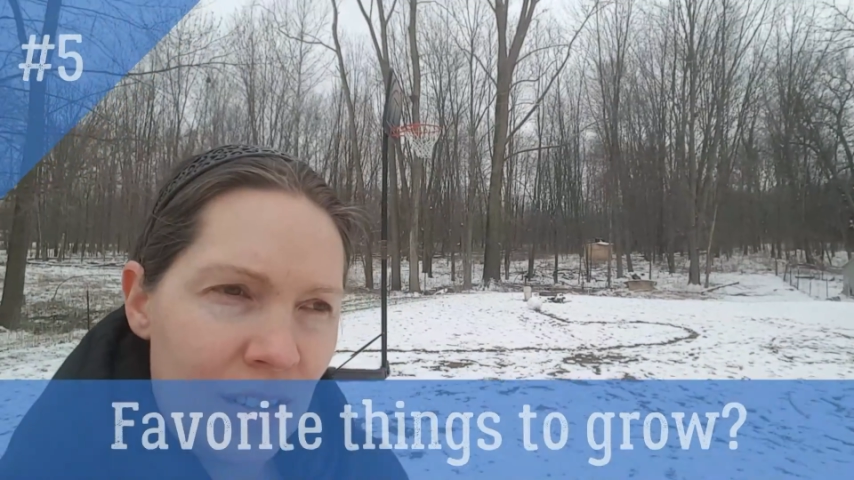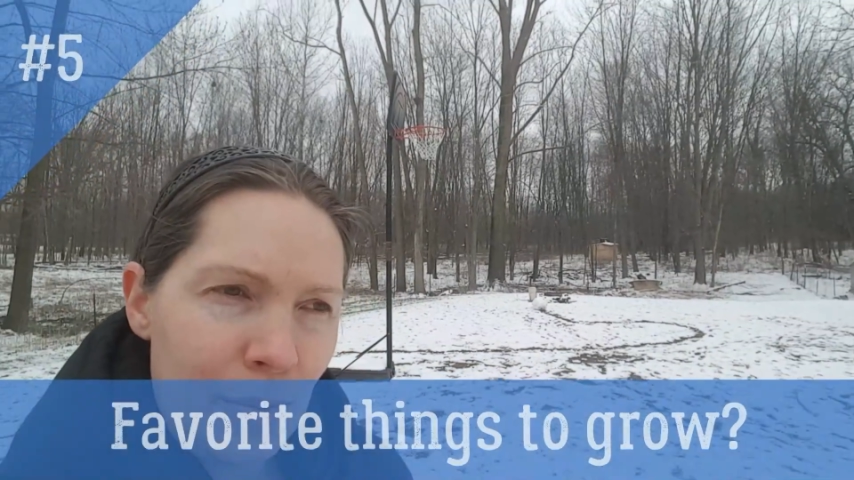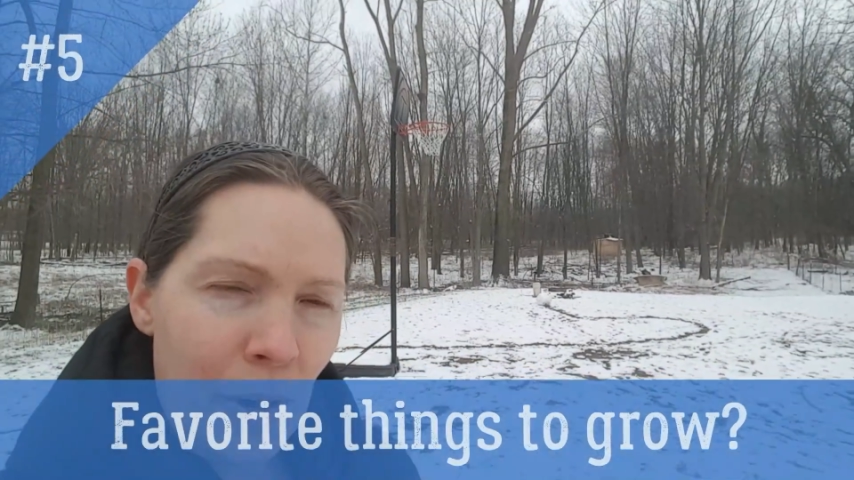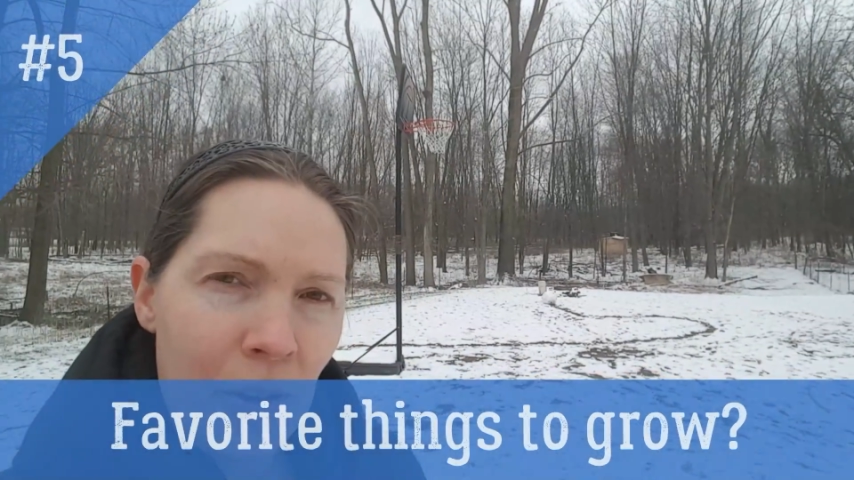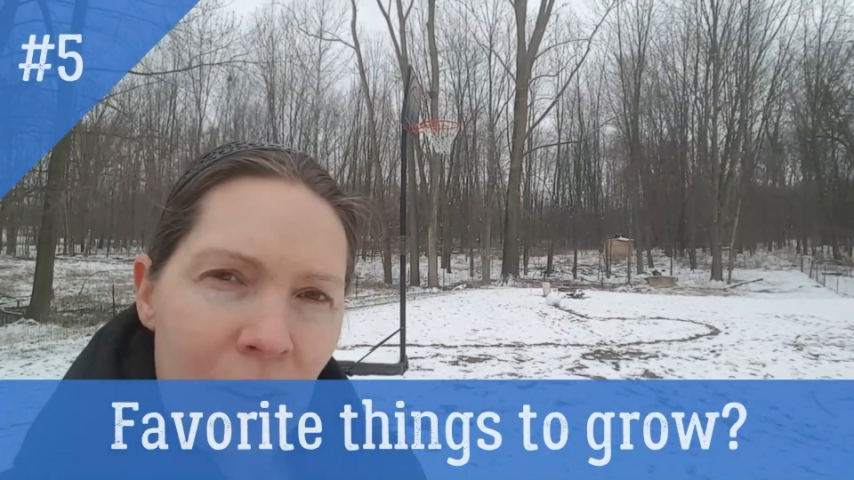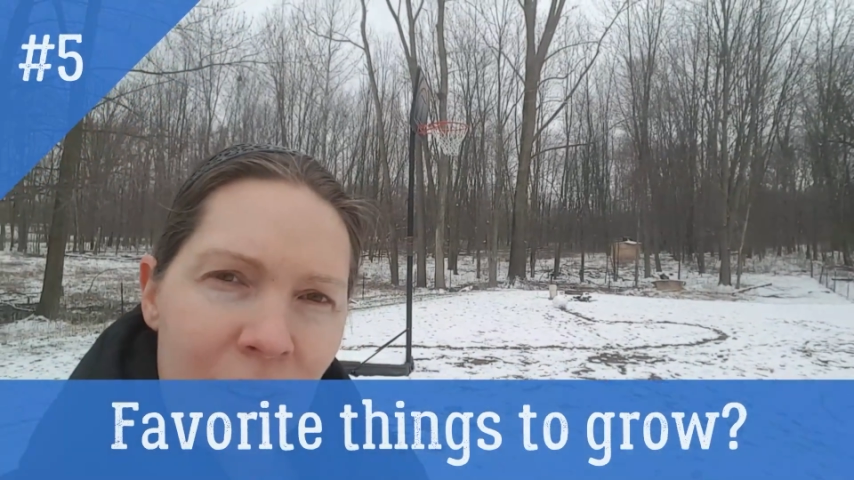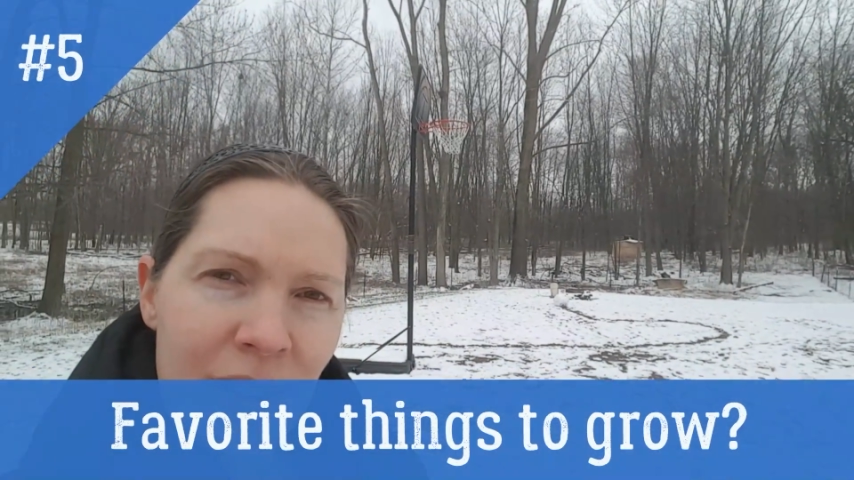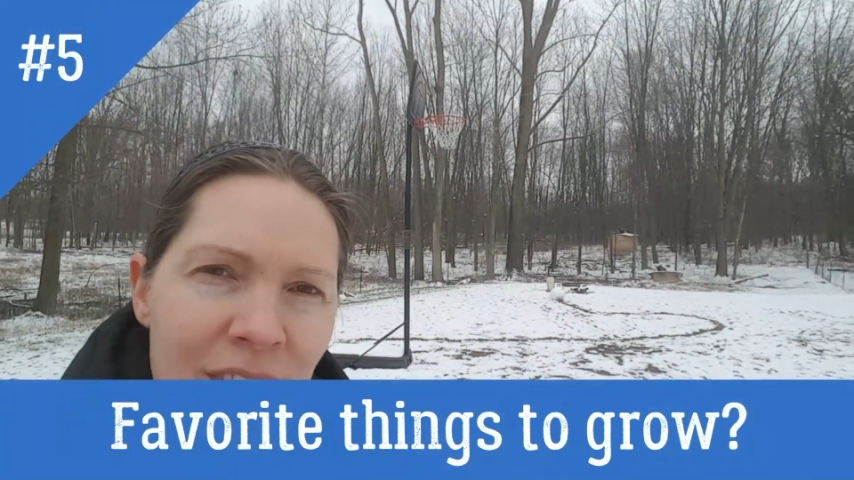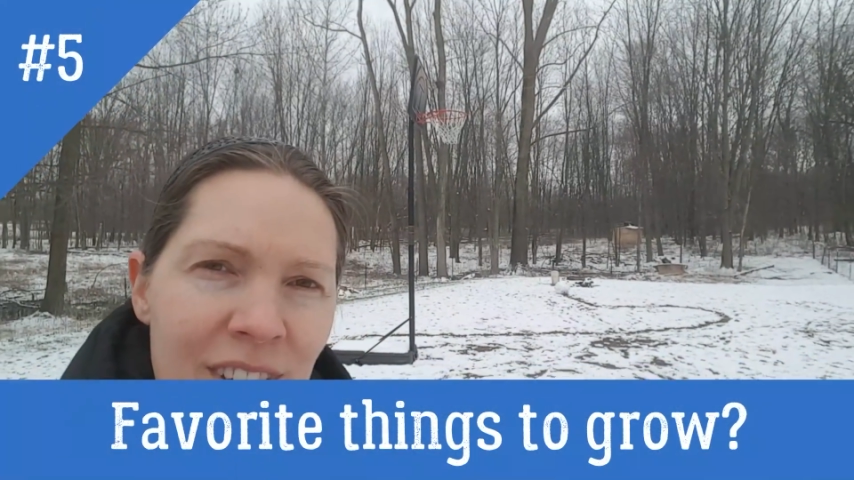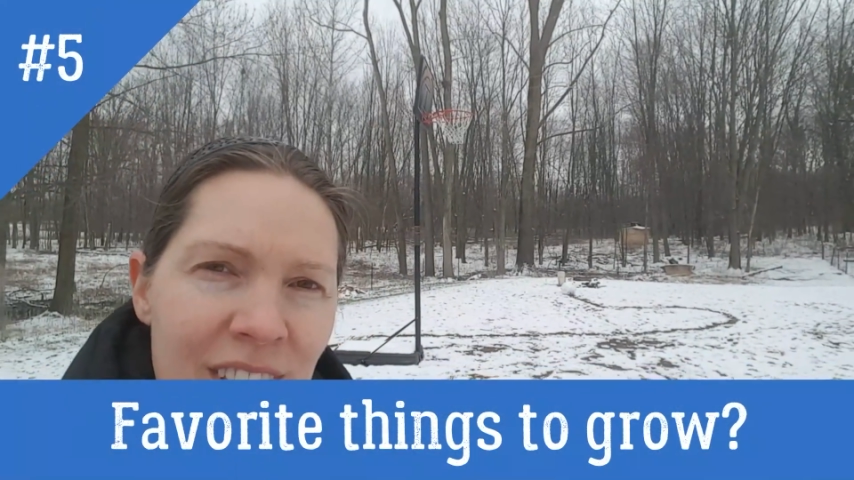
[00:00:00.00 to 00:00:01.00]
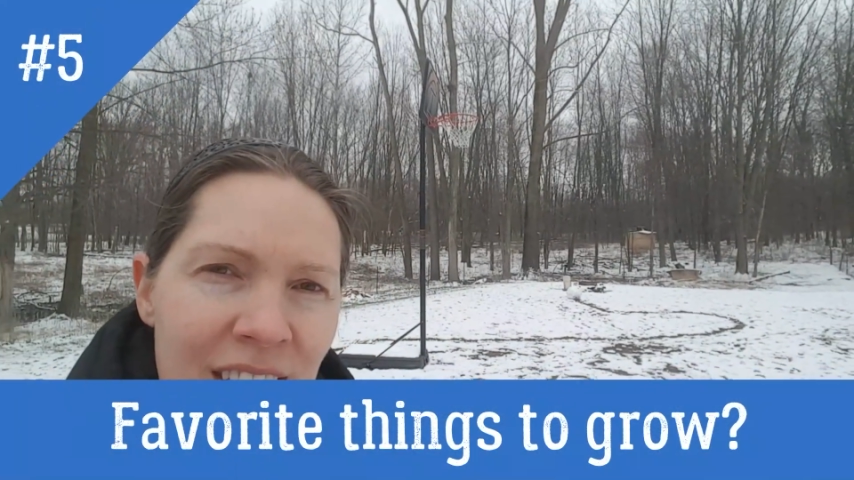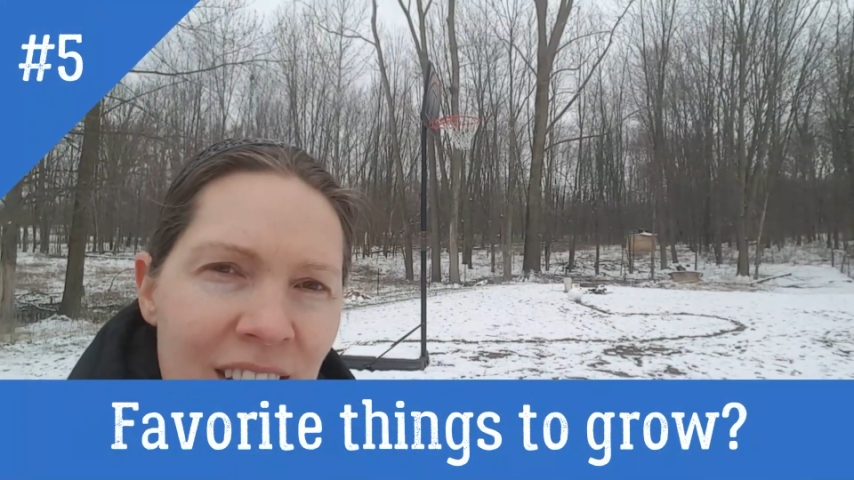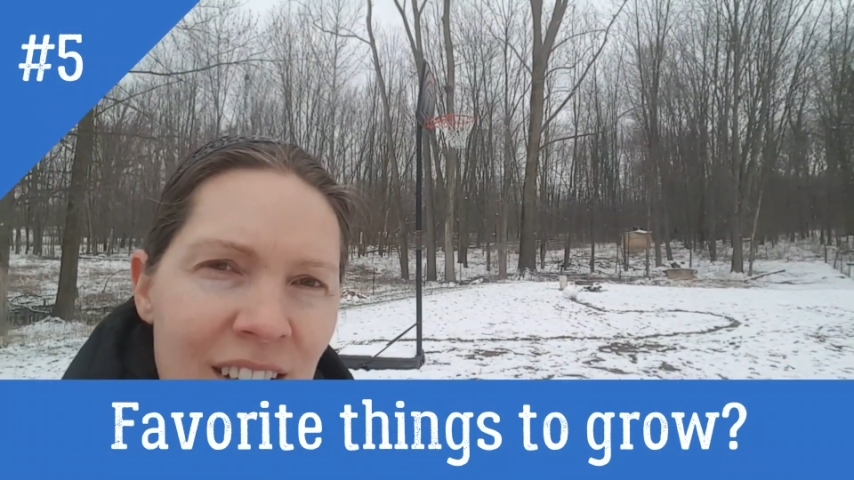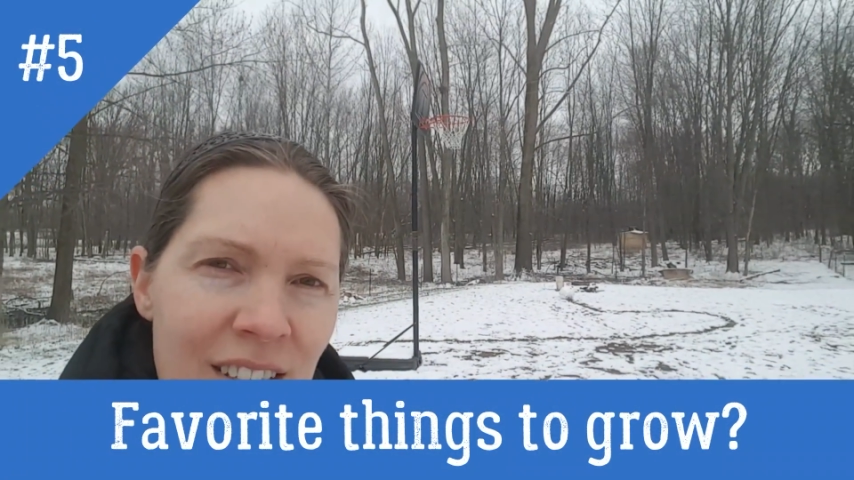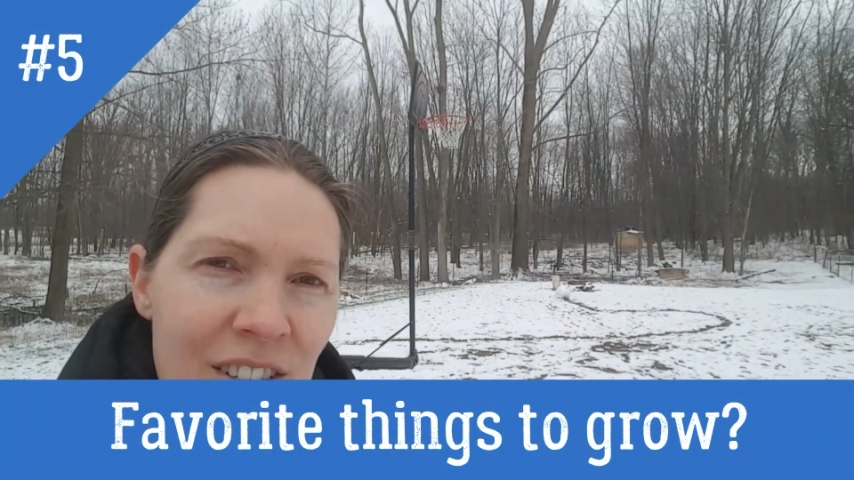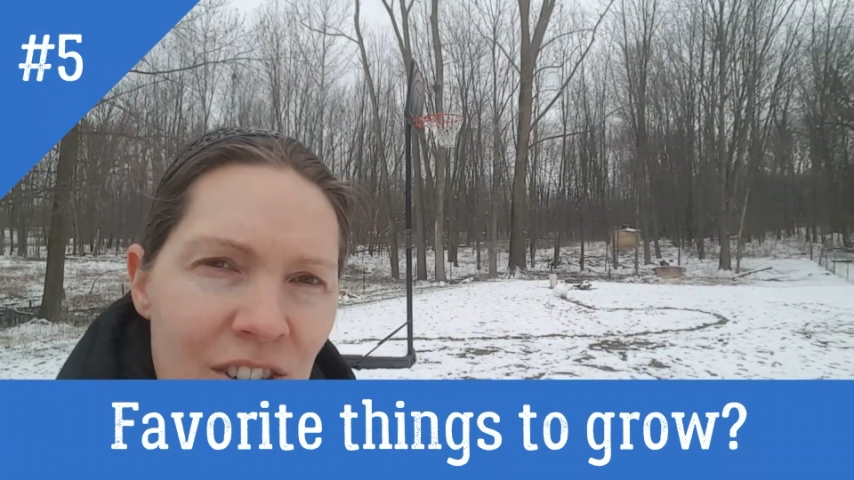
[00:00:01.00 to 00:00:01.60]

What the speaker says: It's probably the thing that